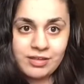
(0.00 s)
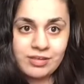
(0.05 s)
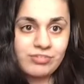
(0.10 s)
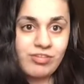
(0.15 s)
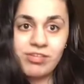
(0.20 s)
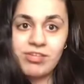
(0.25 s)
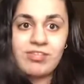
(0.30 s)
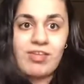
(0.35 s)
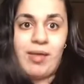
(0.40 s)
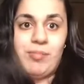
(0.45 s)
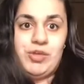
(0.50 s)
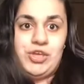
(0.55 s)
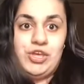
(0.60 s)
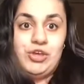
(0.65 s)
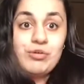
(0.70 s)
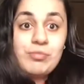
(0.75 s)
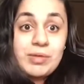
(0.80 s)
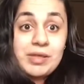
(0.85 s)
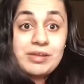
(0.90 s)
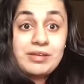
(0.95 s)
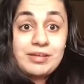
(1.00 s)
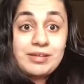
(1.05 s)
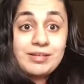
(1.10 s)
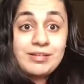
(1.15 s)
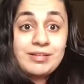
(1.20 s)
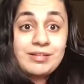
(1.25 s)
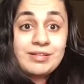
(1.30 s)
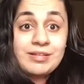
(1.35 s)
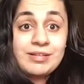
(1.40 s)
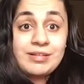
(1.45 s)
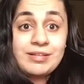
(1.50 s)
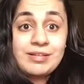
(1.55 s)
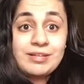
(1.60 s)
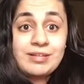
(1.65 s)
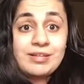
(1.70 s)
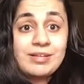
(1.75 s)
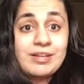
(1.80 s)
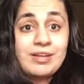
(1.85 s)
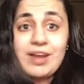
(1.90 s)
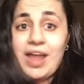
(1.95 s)
Just because I'm human?
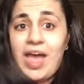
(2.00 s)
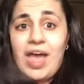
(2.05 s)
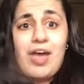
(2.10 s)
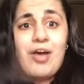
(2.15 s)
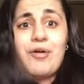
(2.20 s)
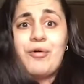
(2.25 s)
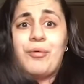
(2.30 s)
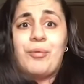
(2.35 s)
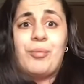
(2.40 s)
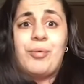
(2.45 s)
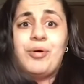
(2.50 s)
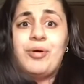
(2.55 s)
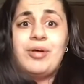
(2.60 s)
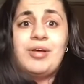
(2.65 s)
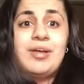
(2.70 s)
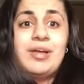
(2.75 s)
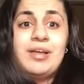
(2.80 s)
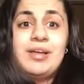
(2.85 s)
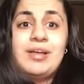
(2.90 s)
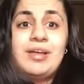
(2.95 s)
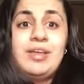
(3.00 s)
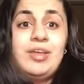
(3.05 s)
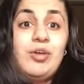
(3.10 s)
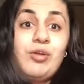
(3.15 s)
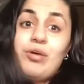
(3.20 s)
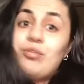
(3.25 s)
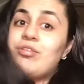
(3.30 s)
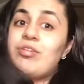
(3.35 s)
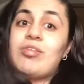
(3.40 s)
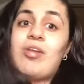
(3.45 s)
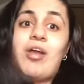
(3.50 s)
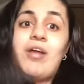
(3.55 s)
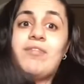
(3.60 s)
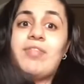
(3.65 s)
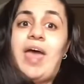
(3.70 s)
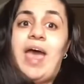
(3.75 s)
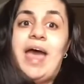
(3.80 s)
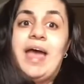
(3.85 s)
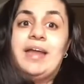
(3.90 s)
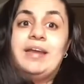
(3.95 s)
No. You don't deserve
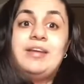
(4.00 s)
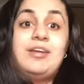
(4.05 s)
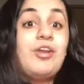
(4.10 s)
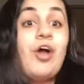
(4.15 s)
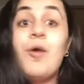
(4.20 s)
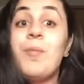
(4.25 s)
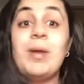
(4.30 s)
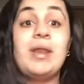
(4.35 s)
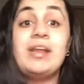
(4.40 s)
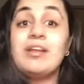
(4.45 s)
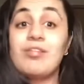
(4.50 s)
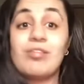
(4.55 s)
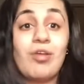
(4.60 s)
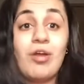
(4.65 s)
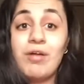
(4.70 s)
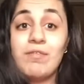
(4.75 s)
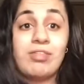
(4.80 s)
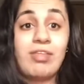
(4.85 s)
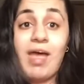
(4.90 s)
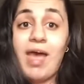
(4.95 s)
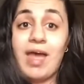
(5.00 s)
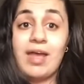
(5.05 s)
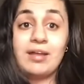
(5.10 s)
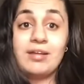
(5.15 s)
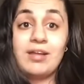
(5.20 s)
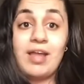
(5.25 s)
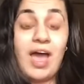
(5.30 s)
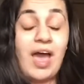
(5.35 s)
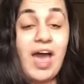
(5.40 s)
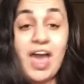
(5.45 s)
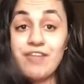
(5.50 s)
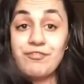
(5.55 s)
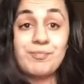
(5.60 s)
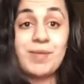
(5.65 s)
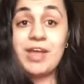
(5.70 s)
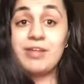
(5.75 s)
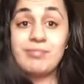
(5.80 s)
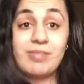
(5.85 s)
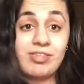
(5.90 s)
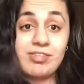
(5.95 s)
that. Nobody deserves that. I've
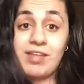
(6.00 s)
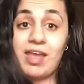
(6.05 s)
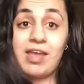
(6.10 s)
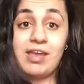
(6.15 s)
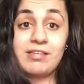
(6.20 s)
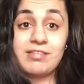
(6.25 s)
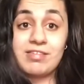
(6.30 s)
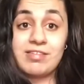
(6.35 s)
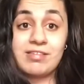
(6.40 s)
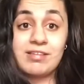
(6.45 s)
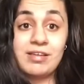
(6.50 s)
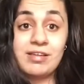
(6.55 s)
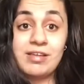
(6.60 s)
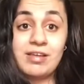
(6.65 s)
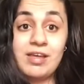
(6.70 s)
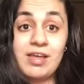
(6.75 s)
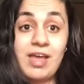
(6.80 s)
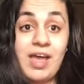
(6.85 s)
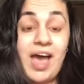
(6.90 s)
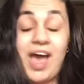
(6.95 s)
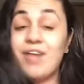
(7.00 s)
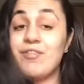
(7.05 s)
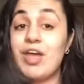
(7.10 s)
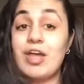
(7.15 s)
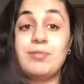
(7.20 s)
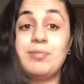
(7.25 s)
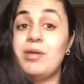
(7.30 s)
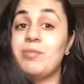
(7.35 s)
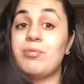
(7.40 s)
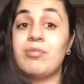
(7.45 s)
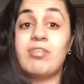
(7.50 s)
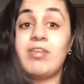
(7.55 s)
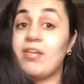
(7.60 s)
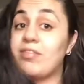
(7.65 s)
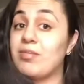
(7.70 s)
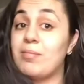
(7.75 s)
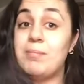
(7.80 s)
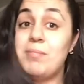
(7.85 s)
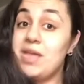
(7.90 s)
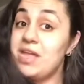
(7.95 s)
made mistakes. I've had people say
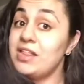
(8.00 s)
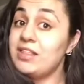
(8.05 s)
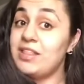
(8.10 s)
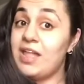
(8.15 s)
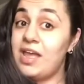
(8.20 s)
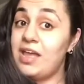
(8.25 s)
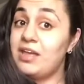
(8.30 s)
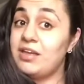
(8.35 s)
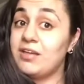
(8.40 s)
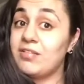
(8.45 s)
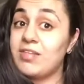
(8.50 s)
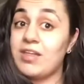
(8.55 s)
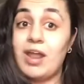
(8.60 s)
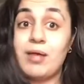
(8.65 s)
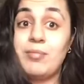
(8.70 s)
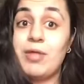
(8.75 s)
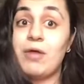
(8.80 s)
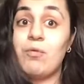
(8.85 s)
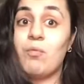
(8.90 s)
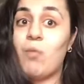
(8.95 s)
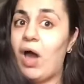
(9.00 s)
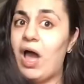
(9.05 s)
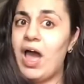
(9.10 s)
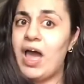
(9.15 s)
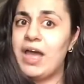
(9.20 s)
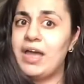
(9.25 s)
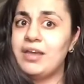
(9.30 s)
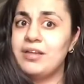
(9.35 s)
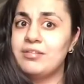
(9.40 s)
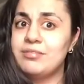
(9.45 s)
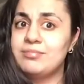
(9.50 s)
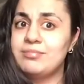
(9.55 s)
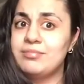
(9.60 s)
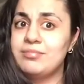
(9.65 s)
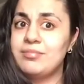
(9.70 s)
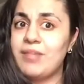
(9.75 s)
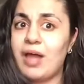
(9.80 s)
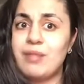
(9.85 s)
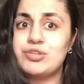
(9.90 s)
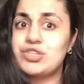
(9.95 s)
some mean things, and I'm like, why?
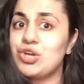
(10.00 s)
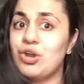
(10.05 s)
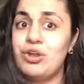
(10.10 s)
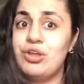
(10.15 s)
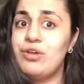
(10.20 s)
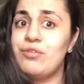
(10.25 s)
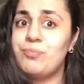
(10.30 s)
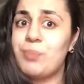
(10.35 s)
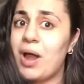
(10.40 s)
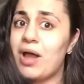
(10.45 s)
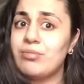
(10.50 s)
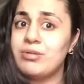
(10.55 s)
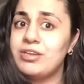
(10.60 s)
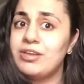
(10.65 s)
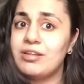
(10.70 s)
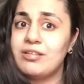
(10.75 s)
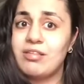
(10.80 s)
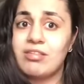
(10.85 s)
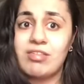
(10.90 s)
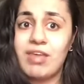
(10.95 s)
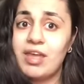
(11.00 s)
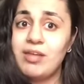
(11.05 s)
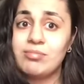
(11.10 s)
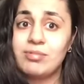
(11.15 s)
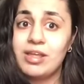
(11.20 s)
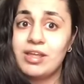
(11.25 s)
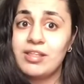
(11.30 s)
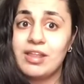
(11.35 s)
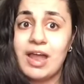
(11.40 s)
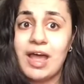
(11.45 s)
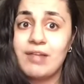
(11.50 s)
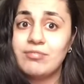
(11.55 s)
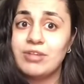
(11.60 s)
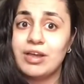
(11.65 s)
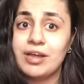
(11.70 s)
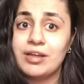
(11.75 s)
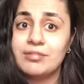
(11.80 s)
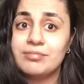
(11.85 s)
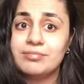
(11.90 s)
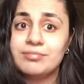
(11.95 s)
I'm sure you've probably done the same thing that I've
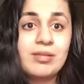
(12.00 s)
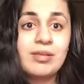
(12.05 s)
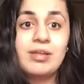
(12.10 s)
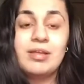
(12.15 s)
done.